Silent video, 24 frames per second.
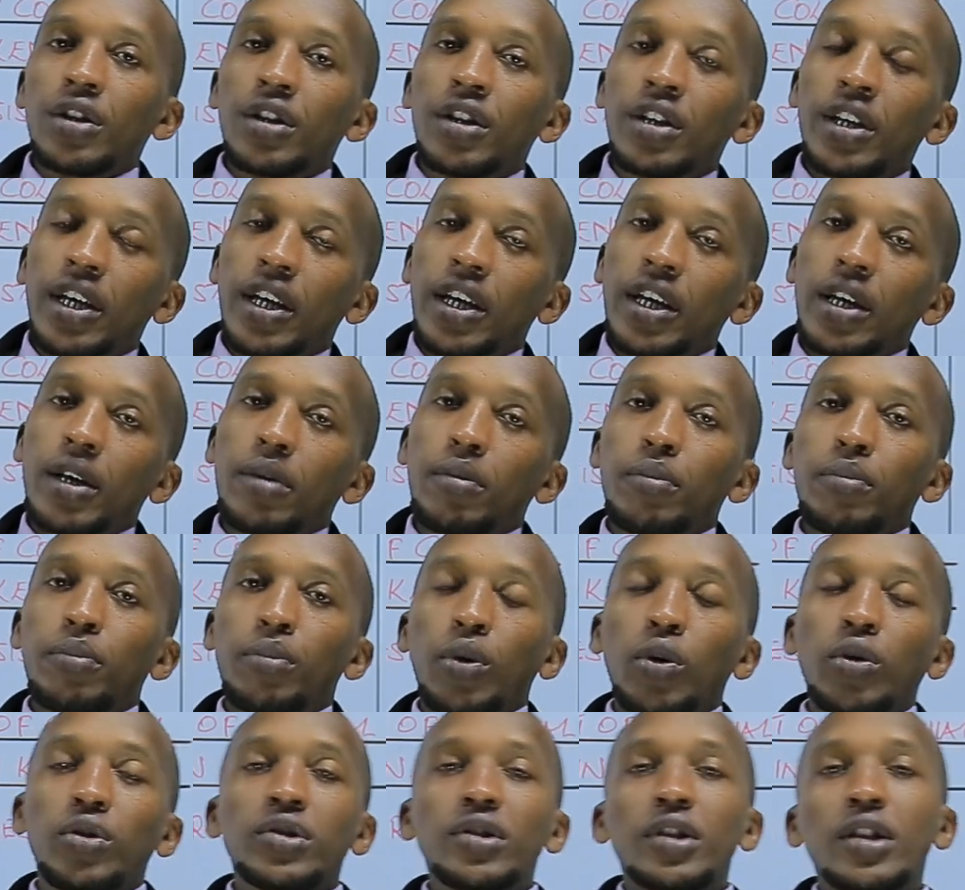the
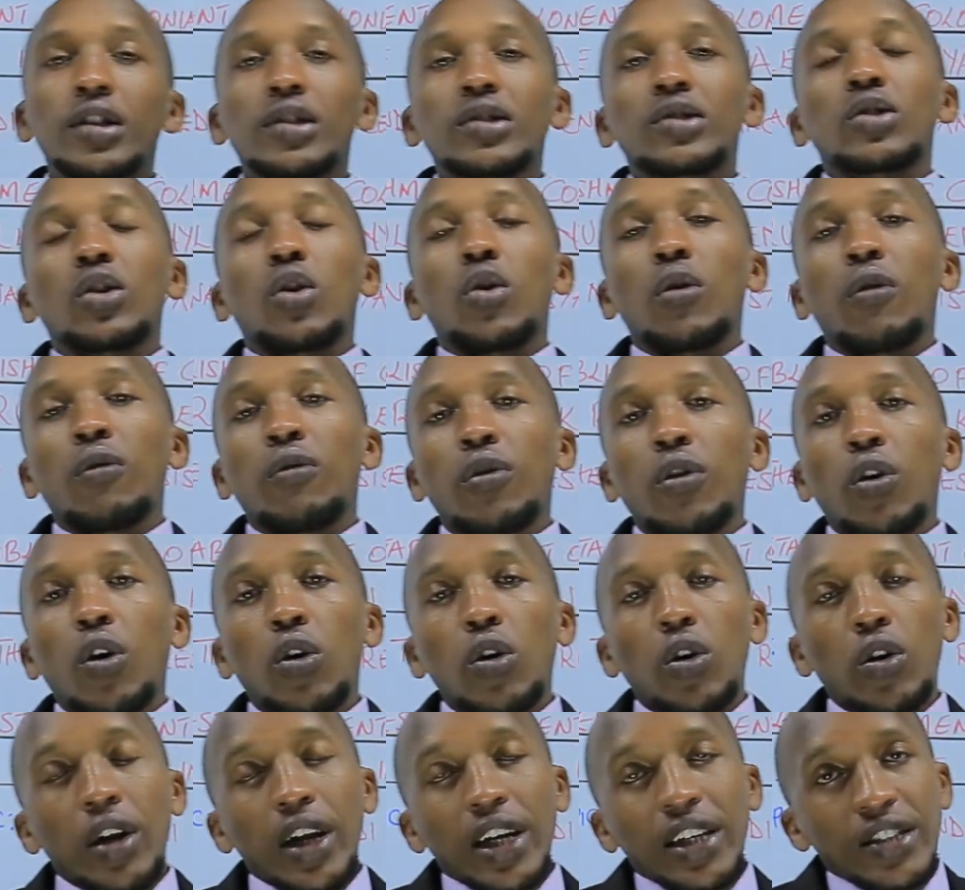process of
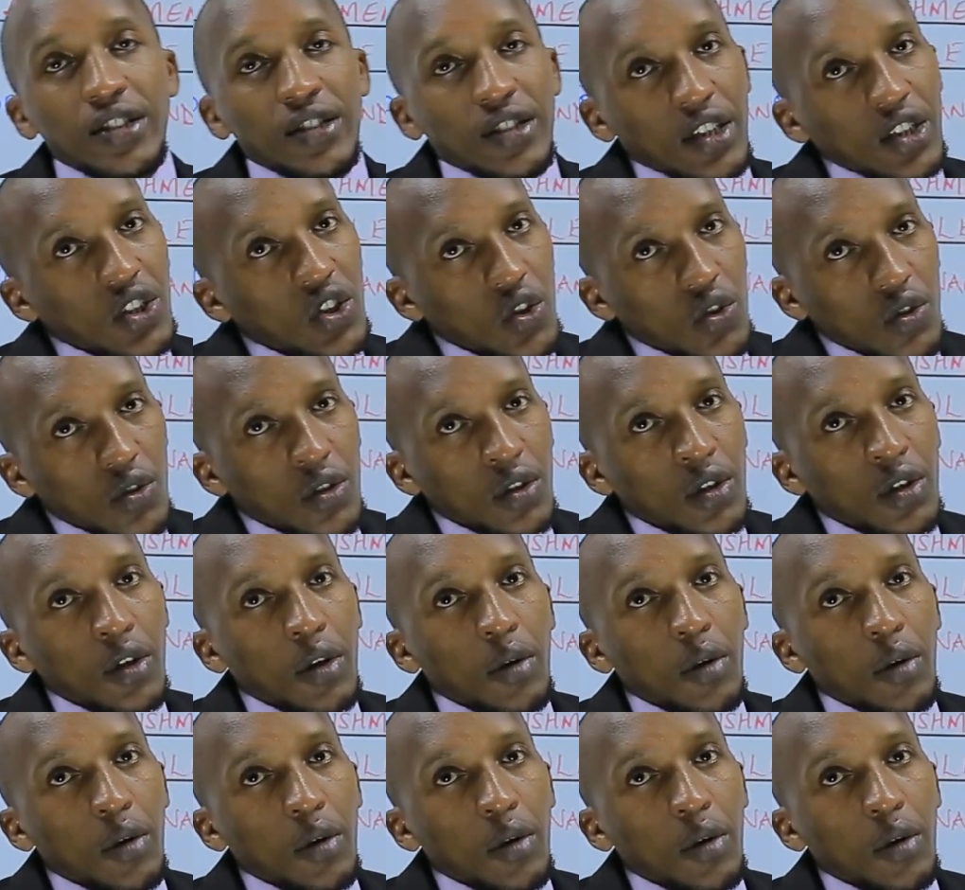colonization